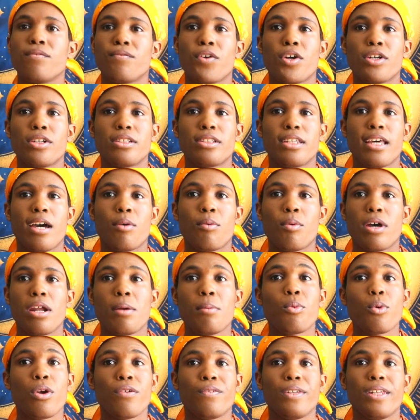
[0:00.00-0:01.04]
Firstly, I want to
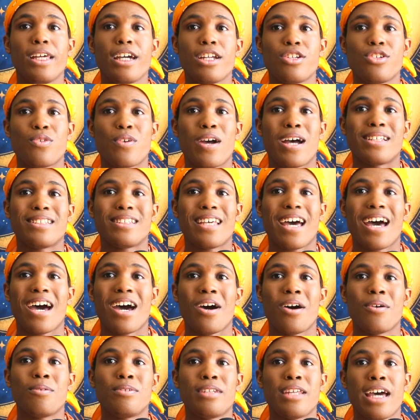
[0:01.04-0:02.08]
briefly address
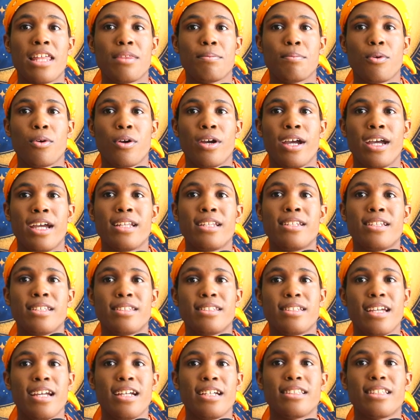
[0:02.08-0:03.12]
how Death Parade
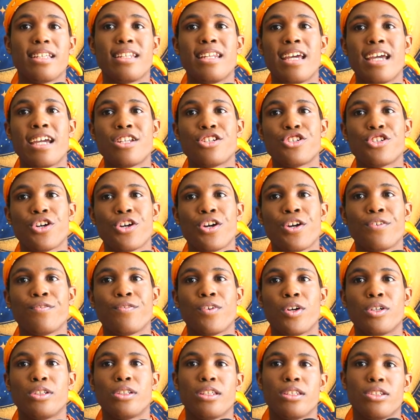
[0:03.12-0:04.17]
distincts nature
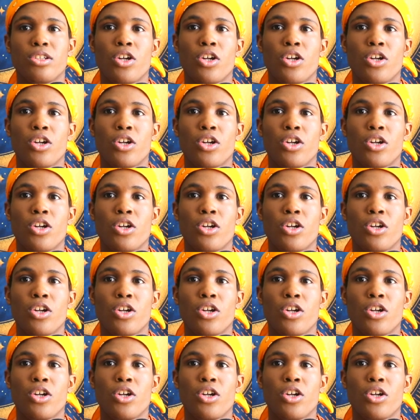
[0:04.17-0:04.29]
versus